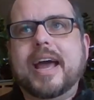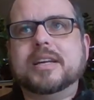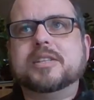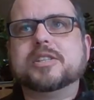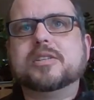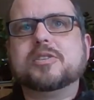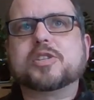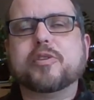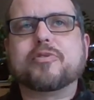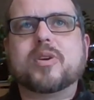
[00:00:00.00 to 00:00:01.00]
And
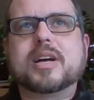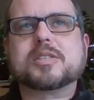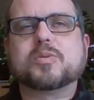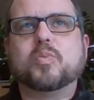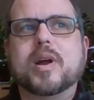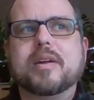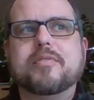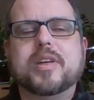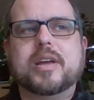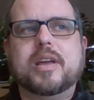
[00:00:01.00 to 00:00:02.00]
so for us, one
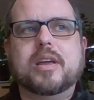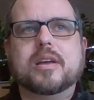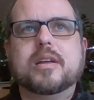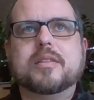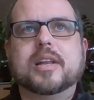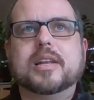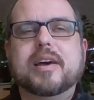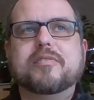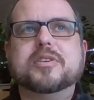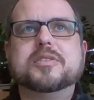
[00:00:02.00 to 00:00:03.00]
of the the
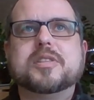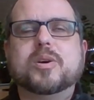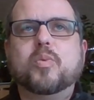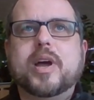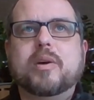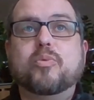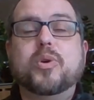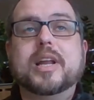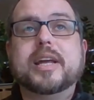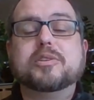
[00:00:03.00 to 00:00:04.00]
levers that we're
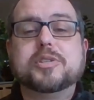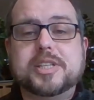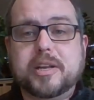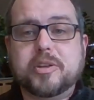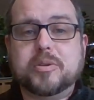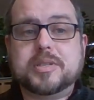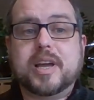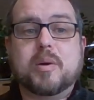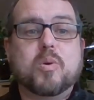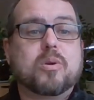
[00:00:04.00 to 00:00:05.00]
really interested in
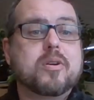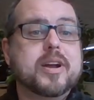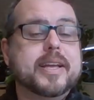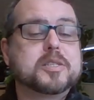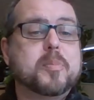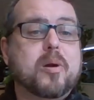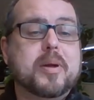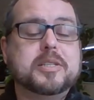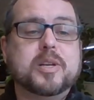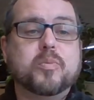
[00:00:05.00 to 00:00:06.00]
using and we're already
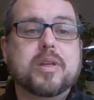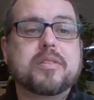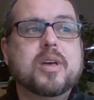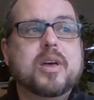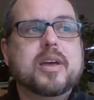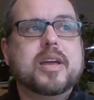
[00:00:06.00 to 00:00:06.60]
experimenting with